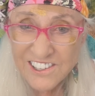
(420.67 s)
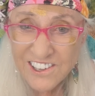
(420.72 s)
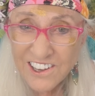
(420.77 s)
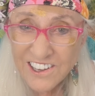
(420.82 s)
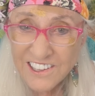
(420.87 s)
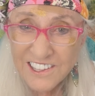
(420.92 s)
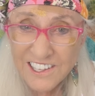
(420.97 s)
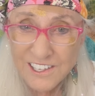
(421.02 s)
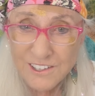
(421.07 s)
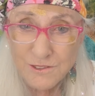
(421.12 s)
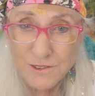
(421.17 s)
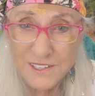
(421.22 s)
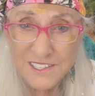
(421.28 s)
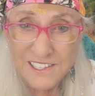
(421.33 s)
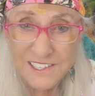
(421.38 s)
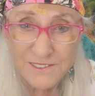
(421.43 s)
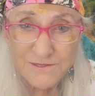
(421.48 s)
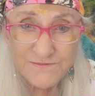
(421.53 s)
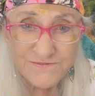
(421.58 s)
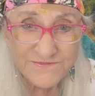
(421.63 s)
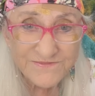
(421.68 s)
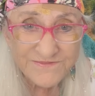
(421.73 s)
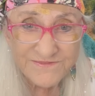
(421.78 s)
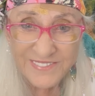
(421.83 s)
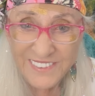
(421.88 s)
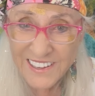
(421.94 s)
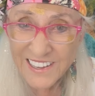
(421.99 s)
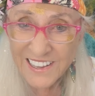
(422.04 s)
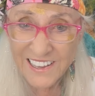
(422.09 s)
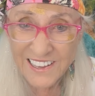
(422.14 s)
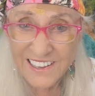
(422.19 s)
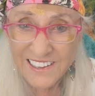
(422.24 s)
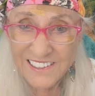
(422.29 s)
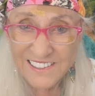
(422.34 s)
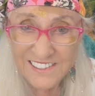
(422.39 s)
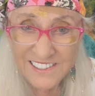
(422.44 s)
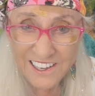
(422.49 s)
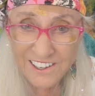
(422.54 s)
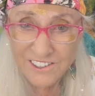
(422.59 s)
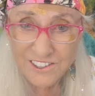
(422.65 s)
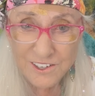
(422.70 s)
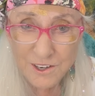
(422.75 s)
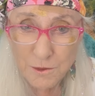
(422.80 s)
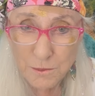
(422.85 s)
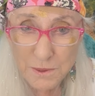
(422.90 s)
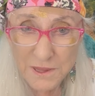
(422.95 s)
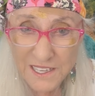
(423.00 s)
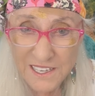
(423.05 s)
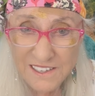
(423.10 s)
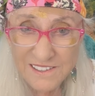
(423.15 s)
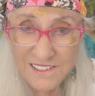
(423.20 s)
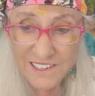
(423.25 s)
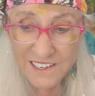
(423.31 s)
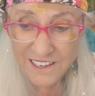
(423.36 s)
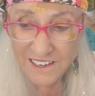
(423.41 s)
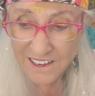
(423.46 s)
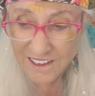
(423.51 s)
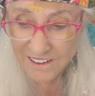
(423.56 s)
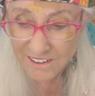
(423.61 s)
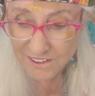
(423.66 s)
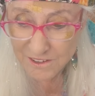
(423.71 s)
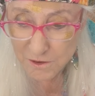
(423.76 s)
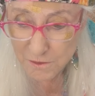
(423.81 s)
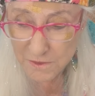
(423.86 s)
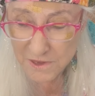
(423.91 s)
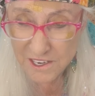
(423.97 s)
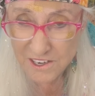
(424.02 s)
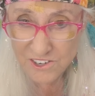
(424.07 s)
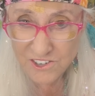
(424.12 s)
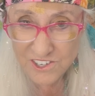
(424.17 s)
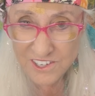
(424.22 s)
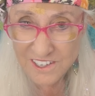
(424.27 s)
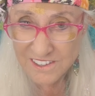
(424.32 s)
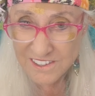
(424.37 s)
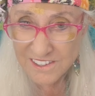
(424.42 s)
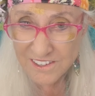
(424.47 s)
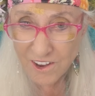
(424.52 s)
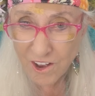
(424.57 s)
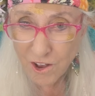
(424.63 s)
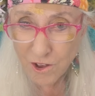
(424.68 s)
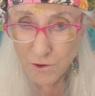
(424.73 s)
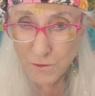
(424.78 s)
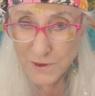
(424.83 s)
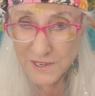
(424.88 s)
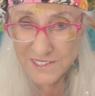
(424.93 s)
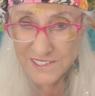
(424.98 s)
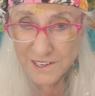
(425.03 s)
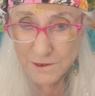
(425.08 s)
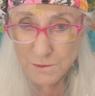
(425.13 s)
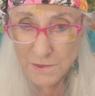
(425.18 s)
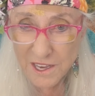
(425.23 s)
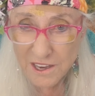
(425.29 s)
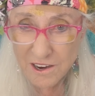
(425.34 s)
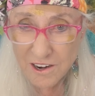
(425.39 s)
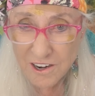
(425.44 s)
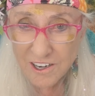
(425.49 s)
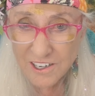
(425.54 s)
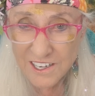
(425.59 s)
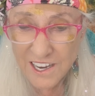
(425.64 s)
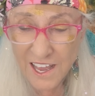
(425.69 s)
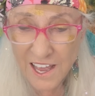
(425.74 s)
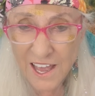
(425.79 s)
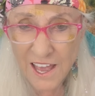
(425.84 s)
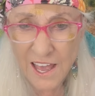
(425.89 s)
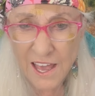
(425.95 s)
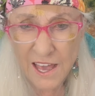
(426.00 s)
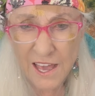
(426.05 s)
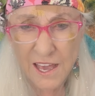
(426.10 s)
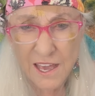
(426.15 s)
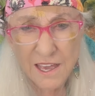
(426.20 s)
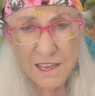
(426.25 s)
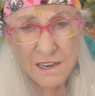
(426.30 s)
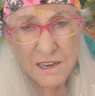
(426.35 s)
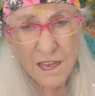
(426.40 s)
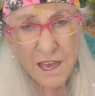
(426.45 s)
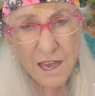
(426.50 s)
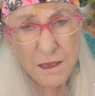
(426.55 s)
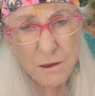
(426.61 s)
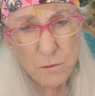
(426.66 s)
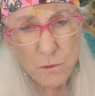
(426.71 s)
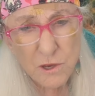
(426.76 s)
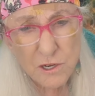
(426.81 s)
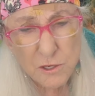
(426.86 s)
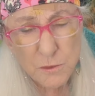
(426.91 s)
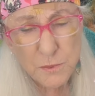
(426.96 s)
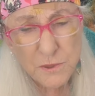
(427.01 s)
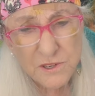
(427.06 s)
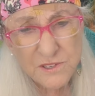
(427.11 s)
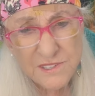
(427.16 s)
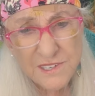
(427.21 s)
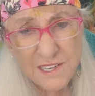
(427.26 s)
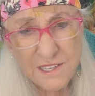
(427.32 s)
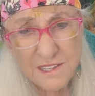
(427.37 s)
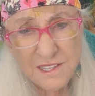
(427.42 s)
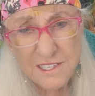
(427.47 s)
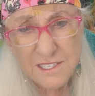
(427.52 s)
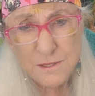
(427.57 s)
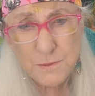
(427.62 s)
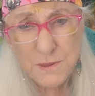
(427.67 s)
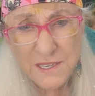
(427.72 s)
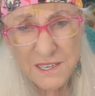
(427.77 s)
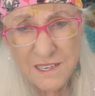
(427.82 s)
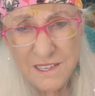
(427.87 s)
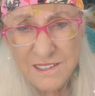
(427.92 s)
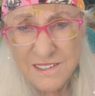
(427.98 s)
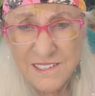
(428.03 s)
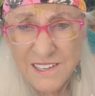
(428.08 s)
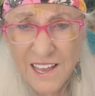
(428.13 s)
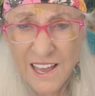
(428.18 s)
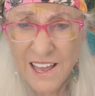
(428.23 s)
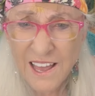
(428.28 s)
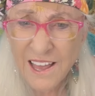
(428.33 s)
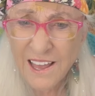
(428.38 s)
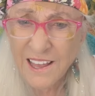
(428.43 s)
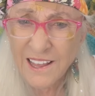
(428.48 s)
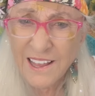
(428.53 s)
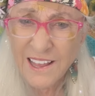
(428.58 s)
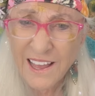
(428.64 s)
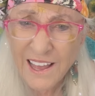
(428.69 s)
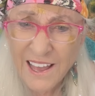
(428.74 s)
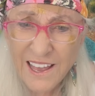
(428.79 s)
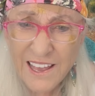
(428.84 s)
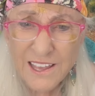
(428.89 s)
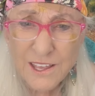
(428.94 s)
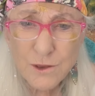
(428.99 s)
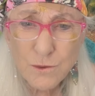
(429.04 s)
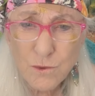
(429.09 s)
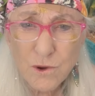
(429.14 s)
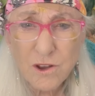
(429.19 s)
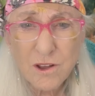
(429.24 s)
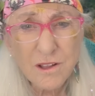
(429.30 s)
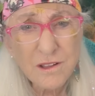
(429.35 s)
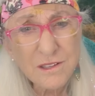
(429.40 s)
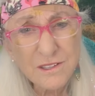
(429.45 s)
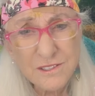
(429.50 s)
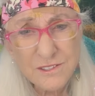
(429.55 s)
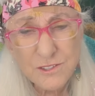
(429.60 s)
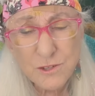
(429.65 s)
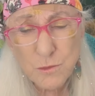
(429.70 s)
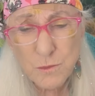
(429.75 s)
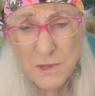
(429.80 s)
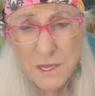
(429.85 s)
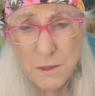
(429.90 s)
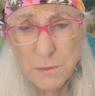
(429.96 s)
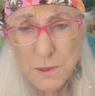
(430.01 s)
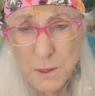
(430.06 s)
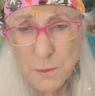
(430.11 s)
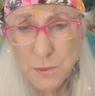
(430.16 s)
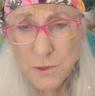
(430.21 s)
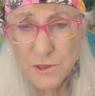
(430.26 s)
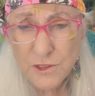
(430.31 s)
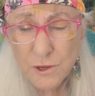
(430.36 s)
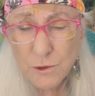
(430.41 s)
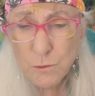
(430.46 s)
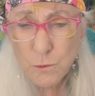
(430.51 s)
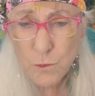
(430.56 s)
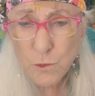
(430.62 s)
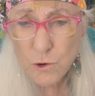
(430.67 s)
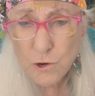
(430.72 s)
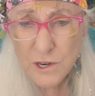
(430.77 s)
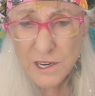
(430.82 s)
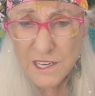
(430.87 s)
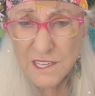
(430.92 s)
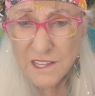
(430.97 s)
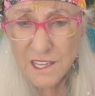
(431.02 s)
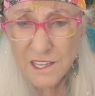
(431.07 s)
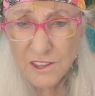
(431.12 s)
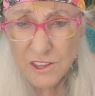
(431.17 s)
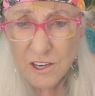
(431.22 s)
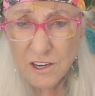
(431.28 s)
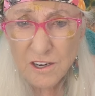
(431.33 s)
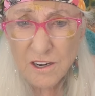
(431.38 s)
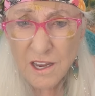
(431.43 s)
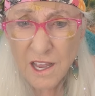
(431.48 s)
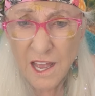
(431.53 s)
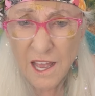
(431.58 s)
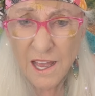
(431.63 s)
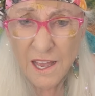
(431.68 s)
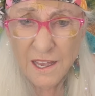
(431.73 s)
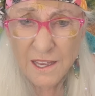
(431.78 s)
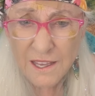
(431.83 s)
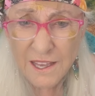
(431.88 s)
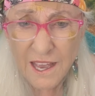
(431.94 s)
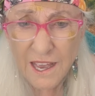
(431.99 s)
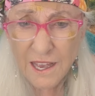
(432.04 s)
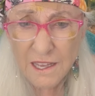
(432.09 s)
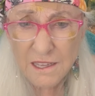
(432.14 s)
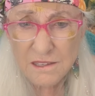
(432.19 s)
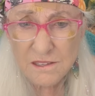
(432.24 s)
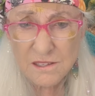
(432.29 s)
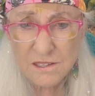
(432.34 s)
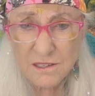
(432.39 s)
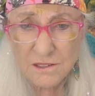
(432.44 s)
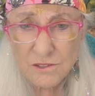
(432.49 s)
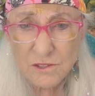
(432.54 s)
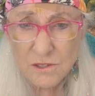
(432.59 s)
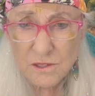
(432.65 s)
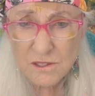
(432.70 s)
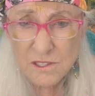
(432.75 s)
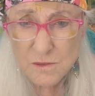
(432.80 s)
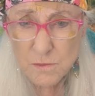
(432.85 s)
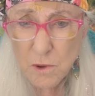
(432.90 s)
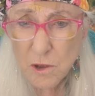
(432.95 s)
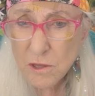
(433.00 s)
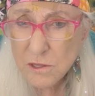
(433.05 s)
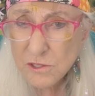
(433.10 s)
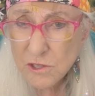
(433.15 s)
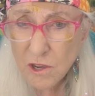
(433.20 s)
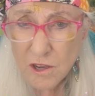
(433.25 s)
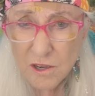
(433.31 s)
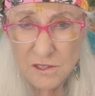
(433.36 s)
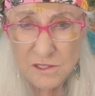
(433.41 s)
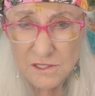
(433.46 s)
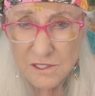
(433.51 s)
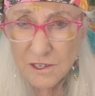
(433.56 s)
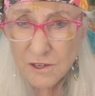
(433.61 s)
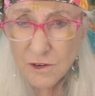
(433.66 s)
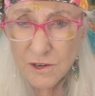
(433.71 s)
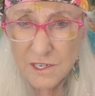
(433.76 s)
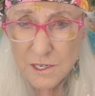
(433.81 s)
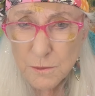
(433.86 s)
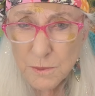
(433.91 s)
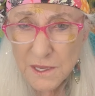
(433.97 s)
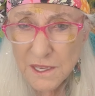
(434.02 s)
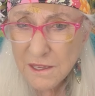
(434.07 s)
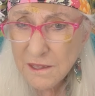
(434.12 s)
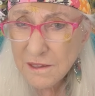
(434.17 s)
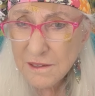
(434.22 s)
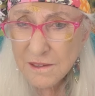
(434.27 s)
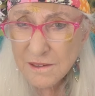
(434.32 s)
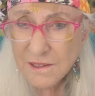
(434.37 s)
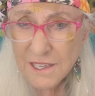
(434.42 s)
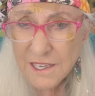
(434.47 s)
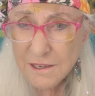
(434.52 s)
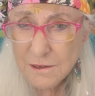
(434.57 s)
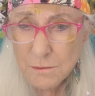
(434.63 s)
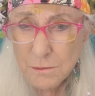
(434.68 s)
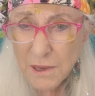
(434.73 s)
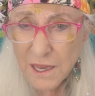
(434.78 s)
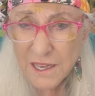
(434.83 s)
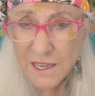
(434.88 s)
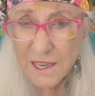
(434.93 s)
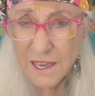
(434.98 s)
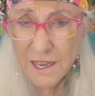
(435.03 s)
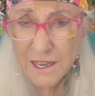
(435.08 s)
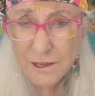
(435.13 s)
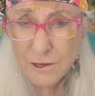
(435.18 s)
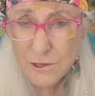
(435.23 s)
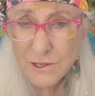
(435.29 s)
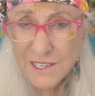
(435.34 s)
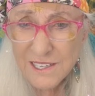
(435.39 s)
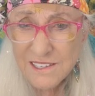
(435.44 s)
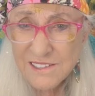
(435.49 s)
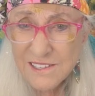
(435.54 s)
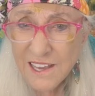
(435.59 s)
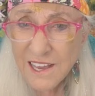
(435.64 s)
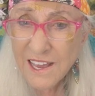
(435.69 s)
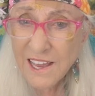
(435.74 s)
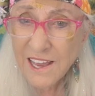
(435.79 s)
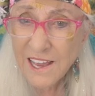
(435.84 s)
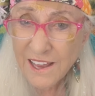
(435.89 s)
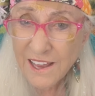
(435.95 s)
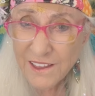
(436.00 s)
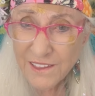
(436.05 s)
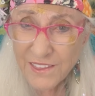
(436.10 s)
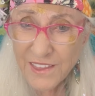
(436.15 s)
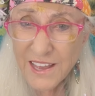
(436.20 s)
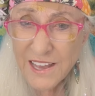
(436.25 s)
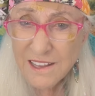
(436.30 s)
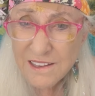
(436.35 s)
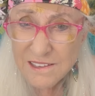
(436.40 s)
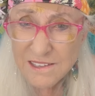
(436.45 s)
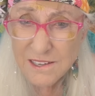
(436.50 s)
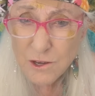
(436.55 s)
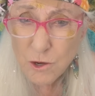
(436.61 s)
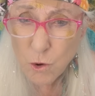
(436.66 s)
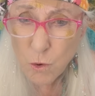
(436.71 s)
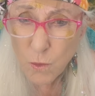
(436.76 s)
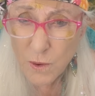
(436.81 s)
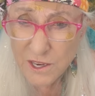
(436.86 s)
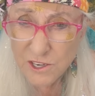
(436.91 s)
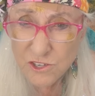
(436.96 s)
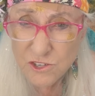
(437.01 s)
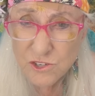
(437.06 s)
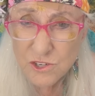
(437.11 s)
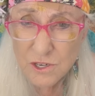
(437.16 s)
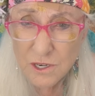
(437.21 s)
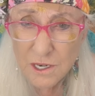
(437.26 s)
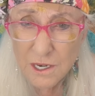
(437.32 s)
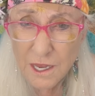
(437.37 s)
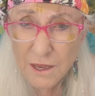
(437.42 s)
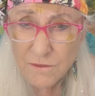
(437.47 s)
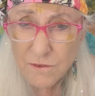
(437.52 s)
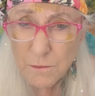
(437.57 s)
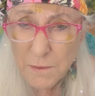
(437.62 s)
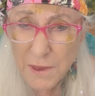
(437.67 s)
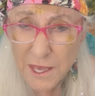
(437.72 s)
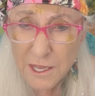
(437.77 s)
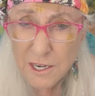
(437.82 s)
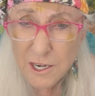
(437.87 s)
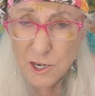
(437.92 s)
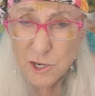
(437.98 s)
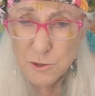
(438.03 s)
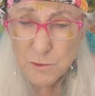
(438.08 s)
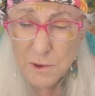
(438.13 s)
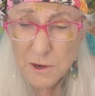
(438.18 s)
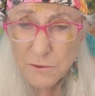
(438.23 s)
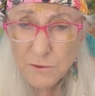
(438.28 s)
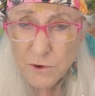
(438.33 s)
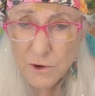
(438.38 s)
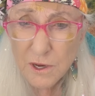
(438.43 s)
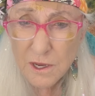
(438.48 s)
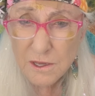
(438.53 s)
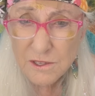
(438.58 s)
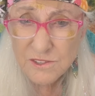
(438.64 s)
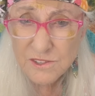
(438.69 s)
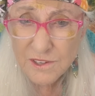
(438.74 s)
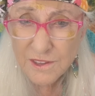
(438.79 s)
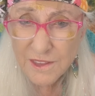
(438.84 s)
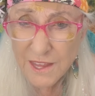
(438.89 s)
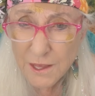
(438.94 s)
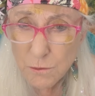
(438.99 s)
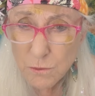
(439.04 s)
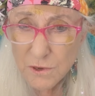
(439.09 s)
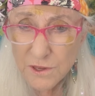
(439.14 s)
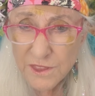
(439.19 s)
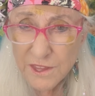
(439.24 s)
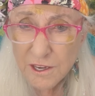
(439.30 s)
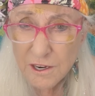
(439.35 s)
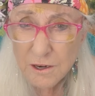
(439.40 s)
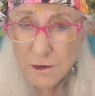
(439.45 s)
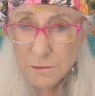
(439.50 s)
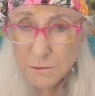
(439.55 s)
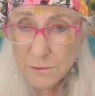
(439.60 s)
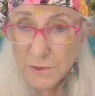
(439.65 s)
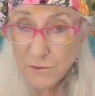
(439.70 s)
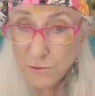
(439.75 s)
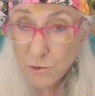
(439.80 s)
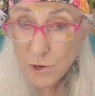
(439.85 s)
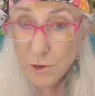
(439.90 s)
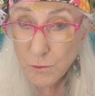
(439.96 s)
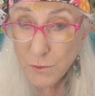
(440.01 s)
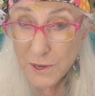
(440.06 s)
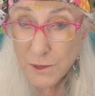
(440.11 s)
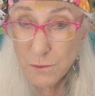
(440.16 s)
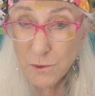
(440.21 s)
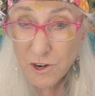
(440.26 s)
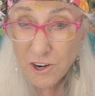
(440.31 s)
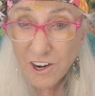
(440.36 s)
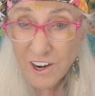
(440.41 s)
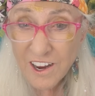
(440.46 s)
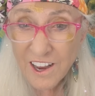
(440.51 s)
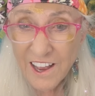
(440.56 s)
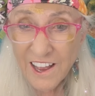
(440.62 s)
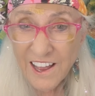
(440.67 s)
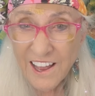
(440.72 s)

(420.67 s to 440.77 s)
thought this was such a blessing. To me, she's always in my heart. And I want to present this because, hey, you all, so many people, they're worried that their cats and small dogs are going to be eaten by coyotes. That's a question of a management for us. They were there before we were.